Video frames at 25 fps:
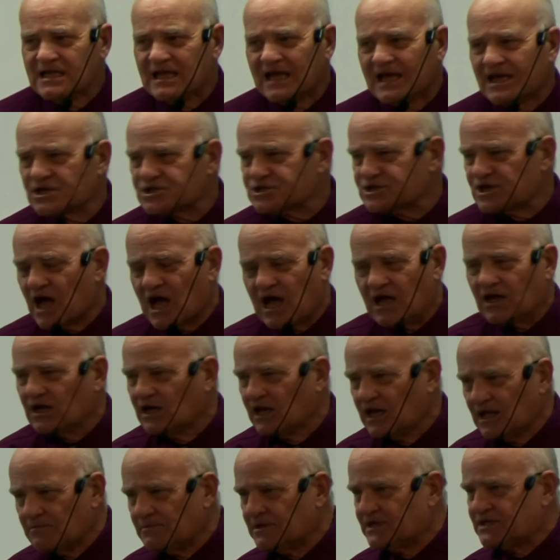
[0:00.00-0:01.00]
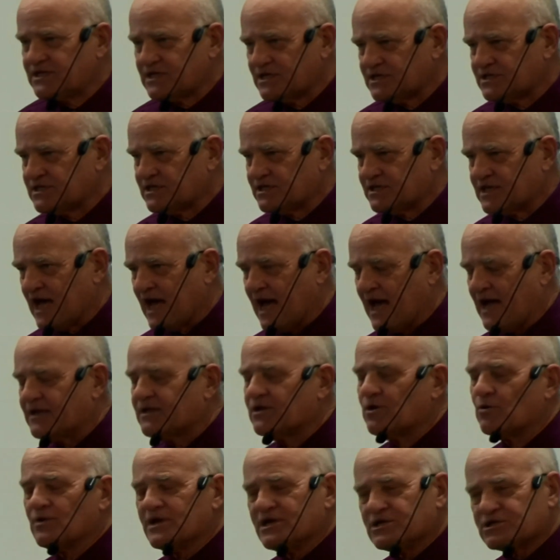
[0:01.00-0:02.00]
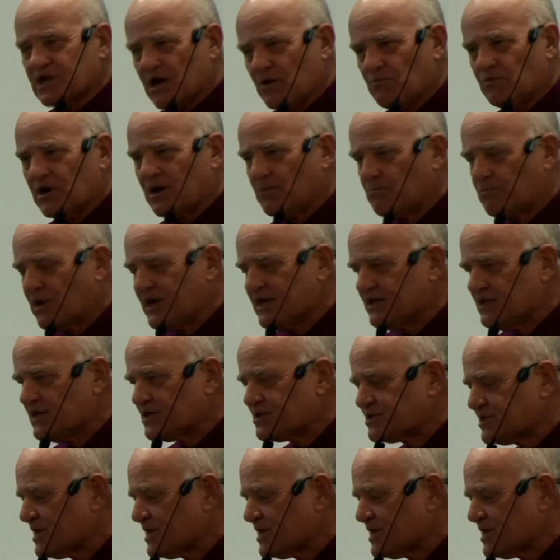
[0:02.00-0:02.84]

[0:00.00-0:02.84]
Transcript: is not limited to that. And the reason I want to bring this